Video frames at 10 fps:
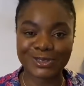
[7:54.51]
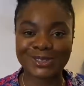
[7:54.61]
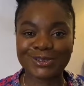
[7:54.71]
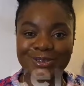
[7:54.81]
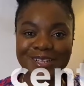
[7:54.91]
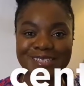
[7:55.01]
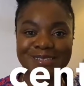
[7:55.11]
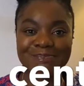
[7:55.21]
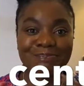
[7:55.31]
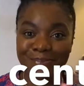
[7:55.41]
so it's
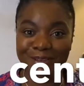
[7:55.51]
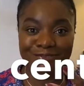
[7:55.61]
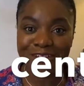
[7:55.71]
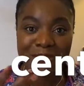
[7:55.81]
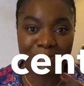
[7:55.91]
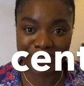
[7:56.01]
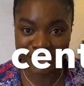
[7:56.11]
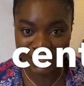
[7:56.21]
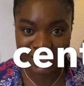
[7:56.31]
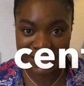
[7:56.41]
very
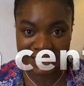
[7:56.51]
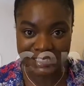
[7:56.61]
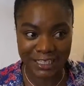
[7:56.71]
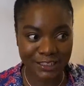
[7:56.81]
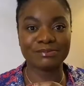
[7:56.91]
person-centered.